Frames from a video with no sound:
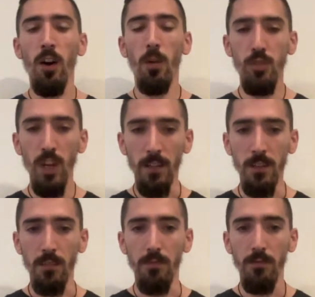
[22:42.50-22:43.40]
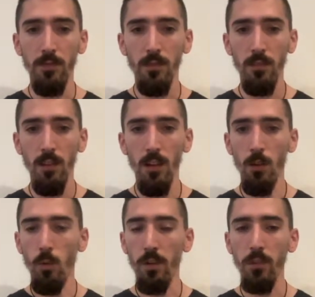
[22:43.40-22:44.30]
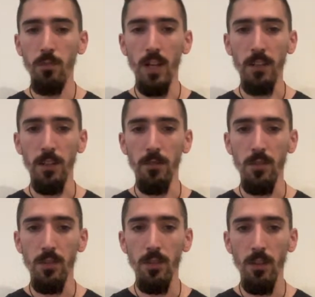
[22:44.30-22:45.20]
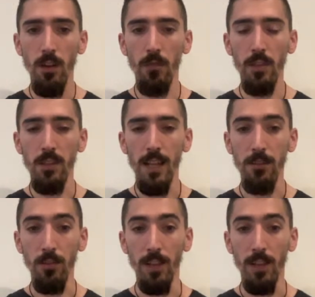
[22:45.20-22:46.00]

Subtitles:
objective, one of the objectives of this lesson.